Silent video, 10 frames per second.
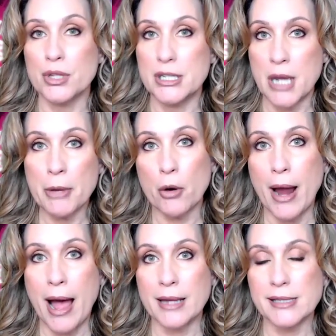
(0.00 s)
the
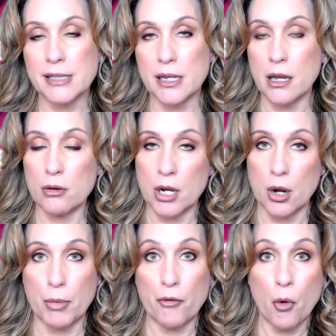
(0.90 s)
Democrats, you
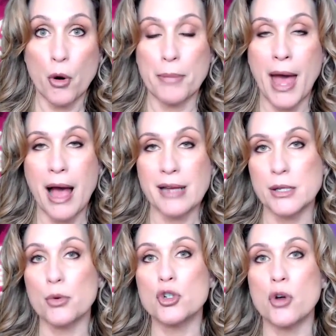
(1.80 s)
know, before it passed,
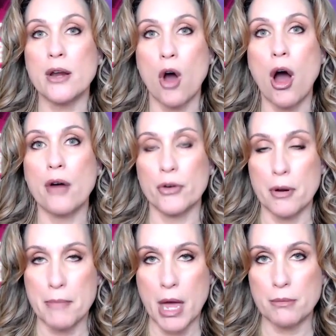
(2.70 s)
they were trying to offer
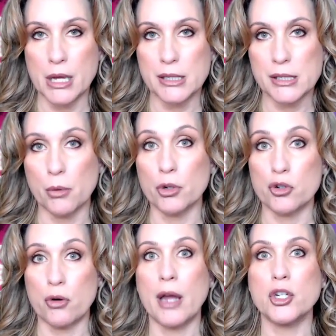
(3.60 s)
amendments. They were
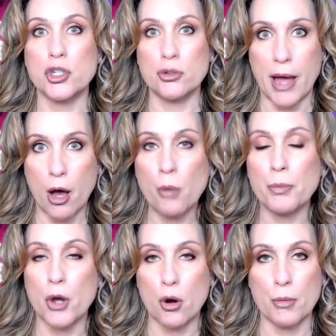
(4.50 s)
trying to
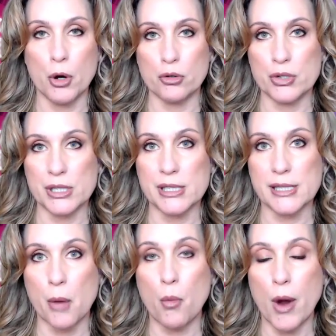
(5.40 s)
help the homeowners in
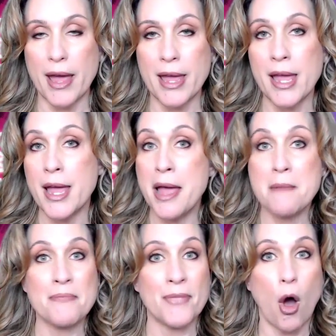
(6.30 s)
some way.
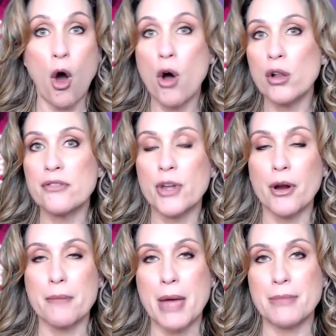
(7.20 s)
All of their
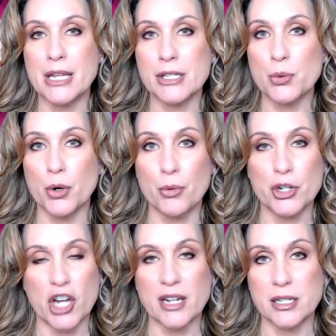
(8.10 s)
amendments were
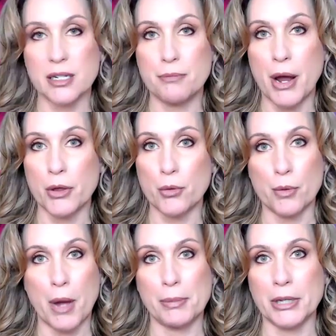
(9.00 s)
rejected by the
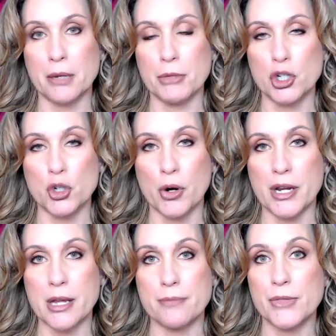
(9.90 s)
Republican
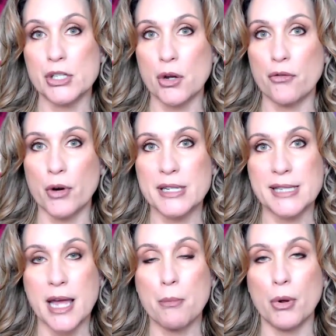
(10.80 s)
majority. So for
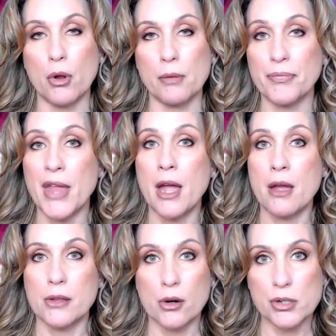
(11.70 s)
example,
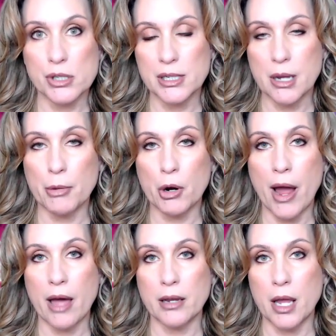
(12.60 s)
there's a
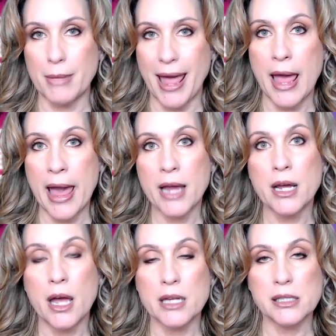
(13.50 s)
Democrat named
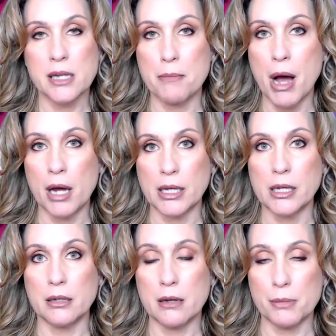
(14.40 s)
Anna
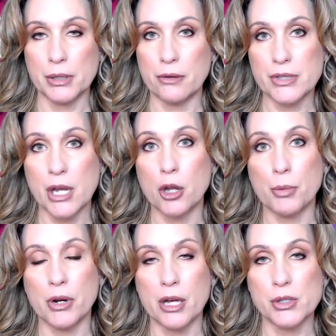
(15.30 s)
Eskamani, I believe is how you
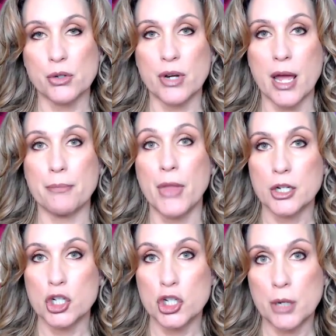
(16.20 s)
pronounce her name.
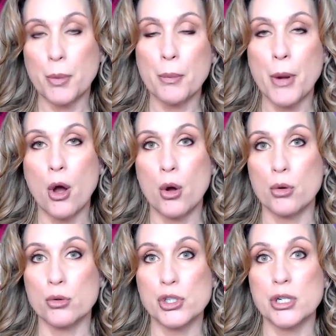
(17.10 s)
She
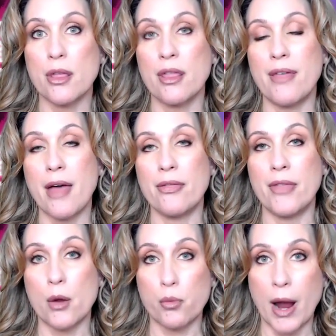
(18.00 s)
proposed that
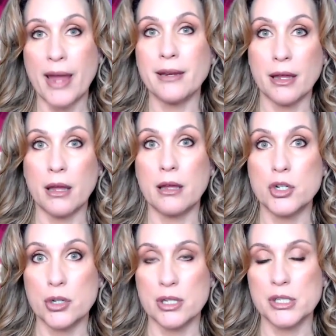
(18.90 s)
they write
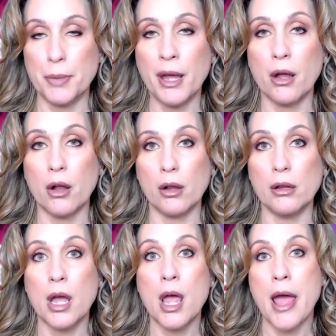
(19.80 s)
into this
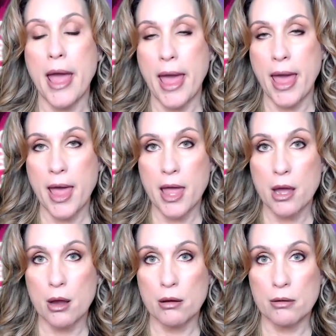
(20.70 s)
bill a